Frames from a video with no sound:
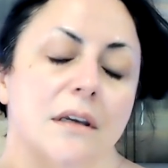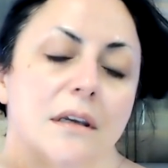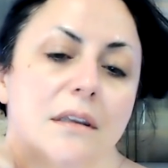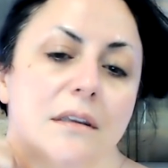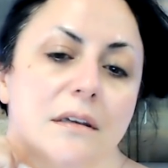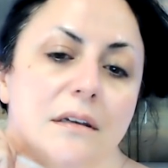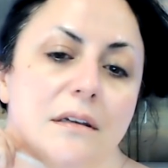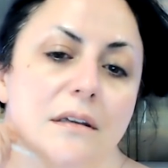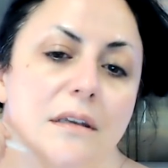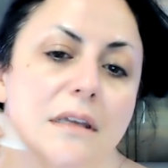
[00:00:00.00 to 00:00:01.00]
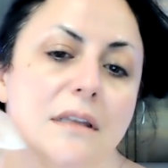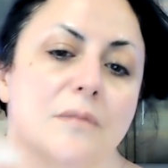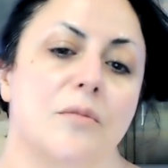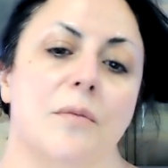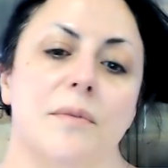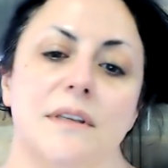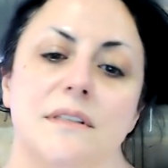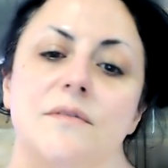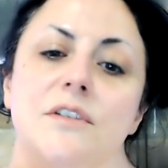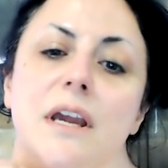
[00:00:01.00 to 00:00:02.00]
the healing
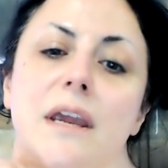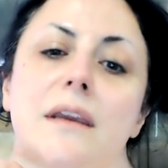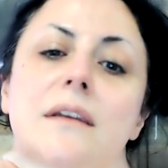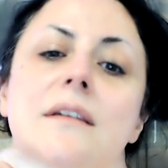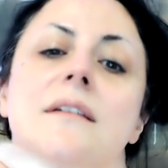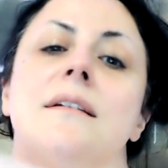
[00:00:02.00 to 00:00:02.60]
properties of jade.